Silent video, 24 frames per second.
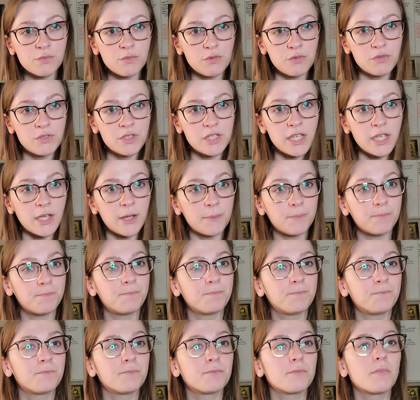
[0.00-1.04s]
Museum.
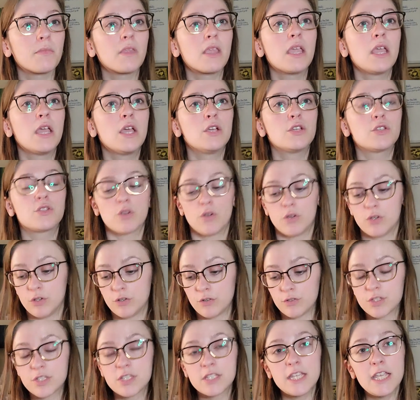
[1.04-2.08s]
So
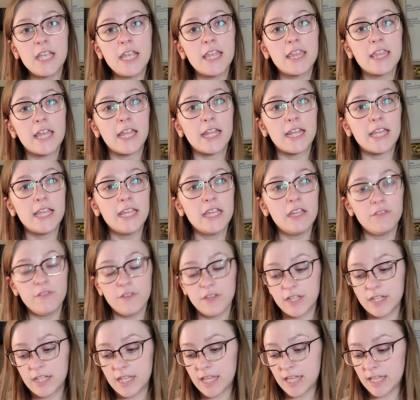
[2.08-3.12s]
you'll see that
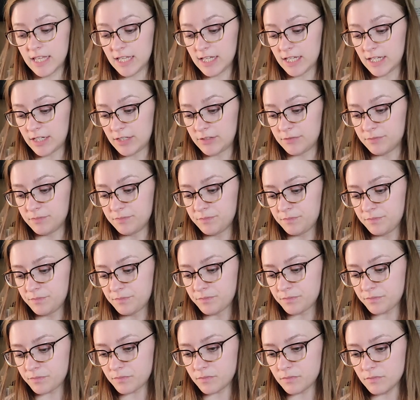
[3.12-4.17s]
even in
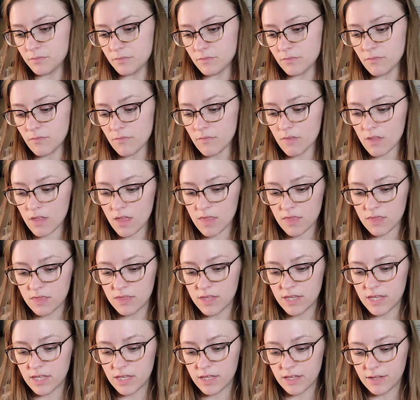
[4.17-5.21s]

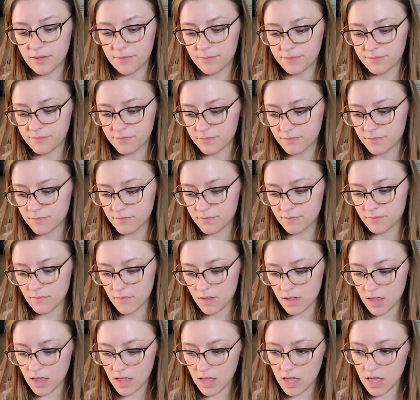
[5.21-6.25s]
the
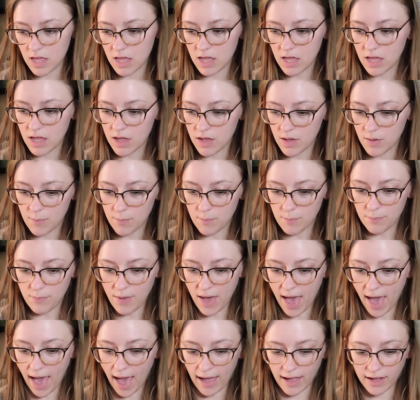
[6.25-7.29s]

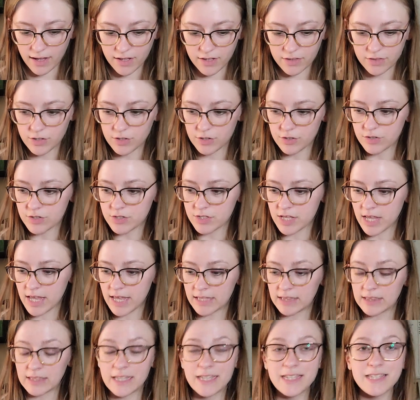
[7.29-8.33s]
back, there's a
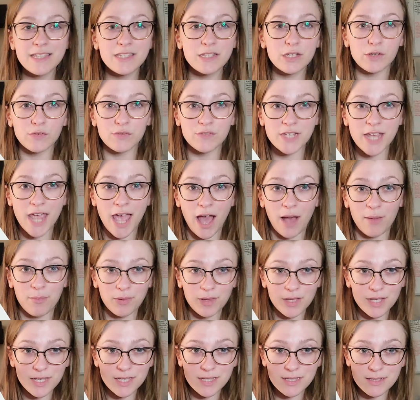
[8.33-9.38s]
list of
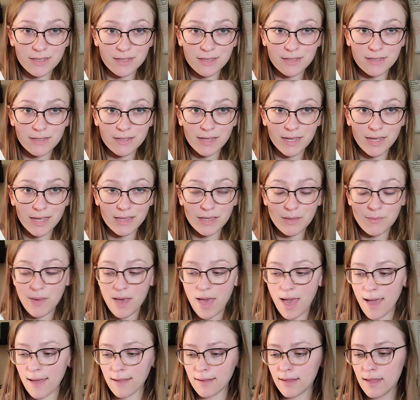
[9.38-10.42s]
tablets in the
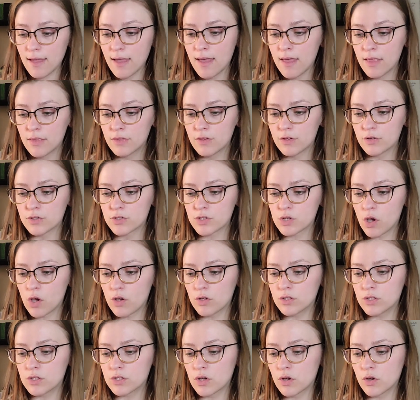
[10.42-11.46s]
back. There's
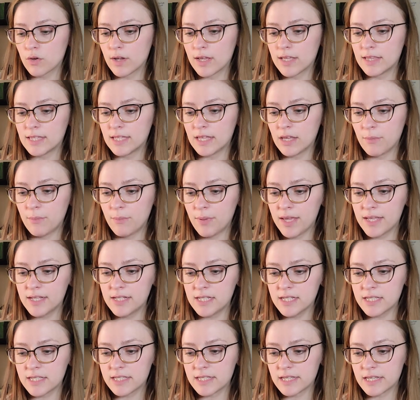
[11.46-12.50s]
also in the
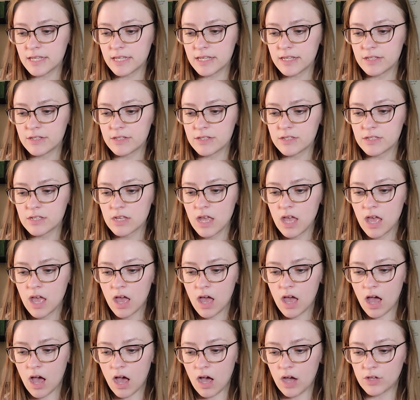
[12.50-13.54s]
appendices,
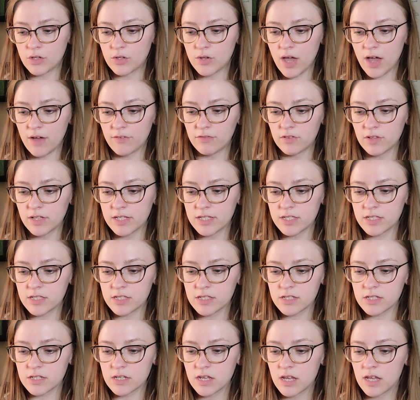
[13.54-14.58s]
uh, you have
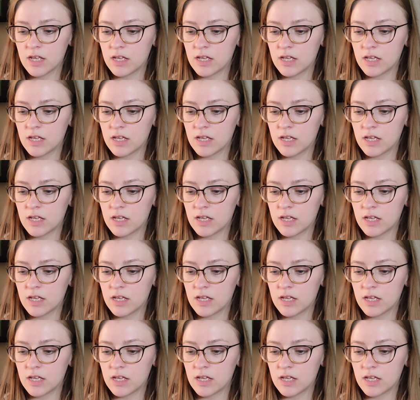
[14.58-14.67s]
lists,